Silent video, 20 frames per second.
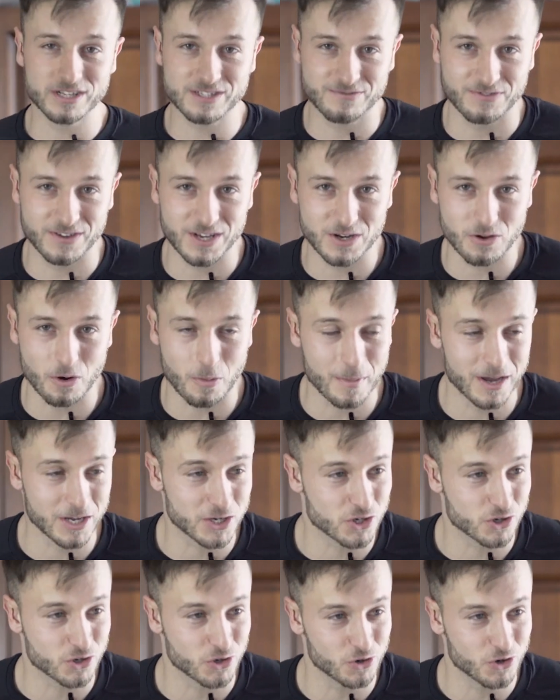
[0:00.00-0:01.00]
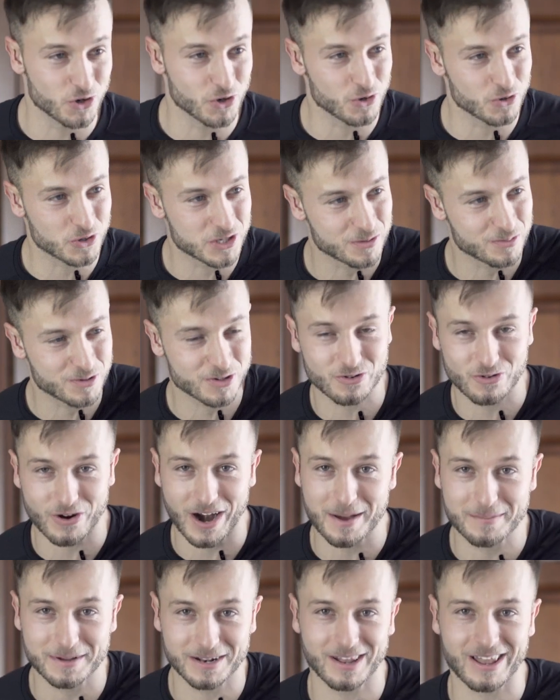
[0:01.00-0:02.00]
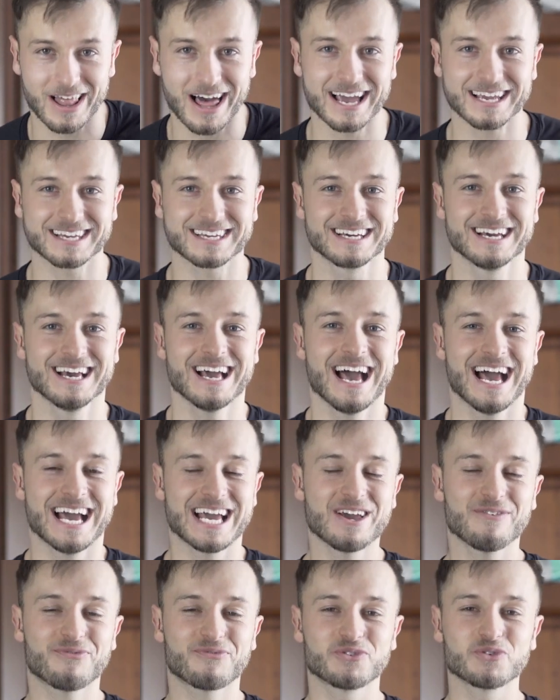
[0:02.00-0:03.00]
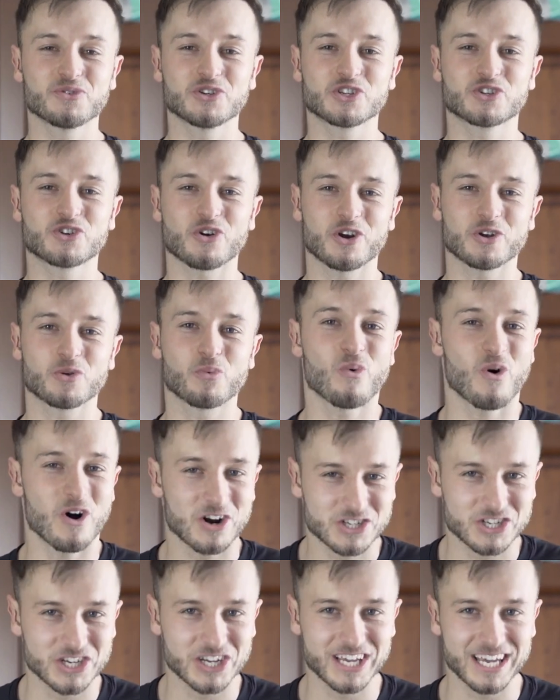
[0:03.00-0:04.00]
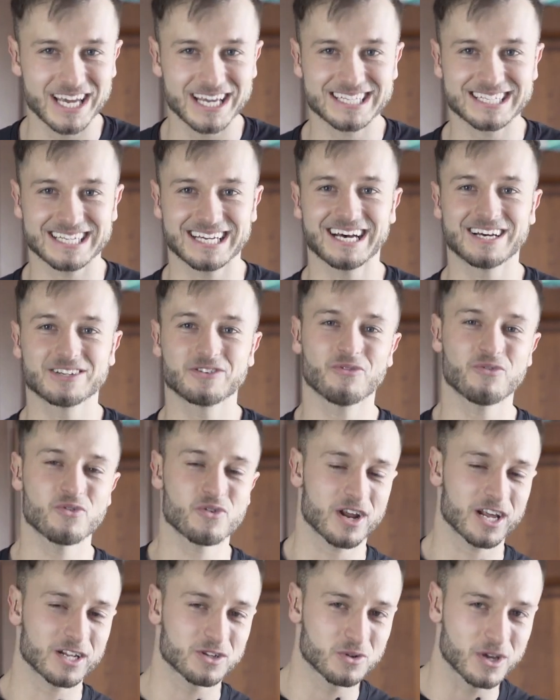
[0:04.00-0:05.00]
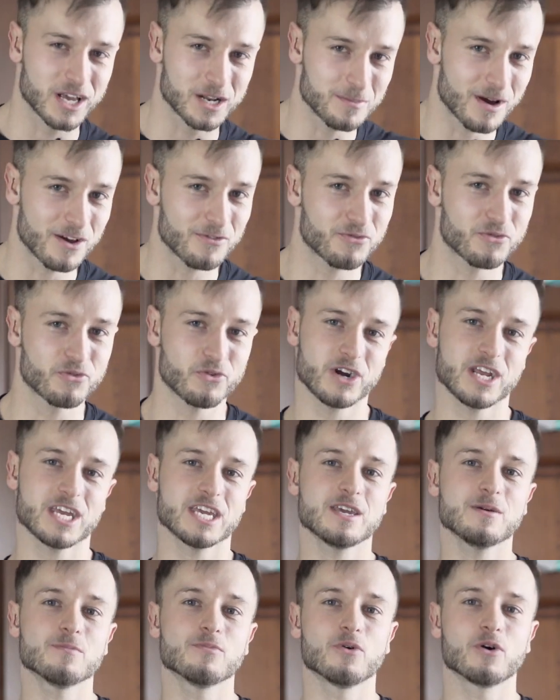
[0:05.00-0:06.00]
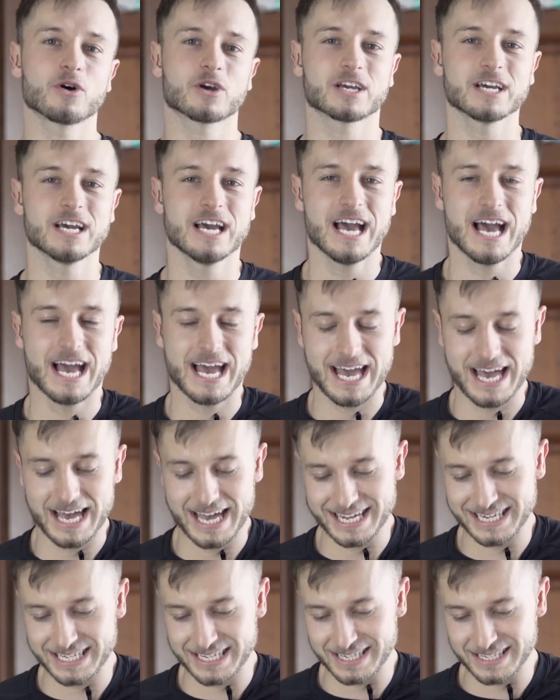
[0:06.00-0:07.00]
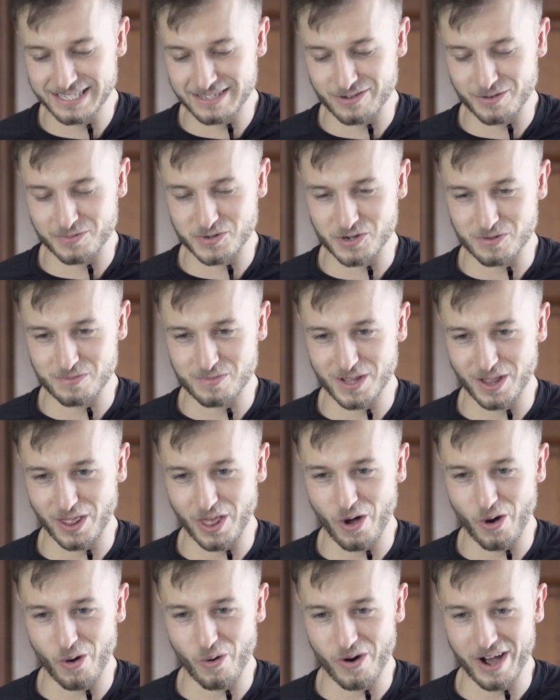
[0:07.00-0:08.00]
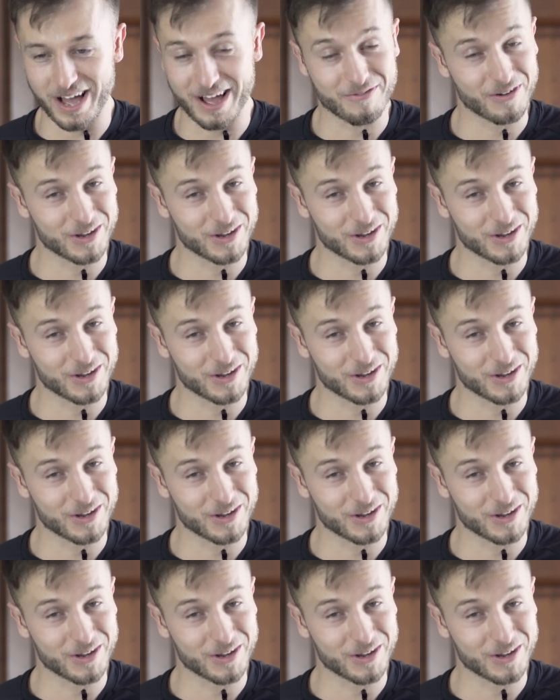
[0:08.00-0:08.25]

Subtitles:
this video. Make sure you subscribe and like if you enjoyed watching it. Don't forget to get my free ebook in the description below.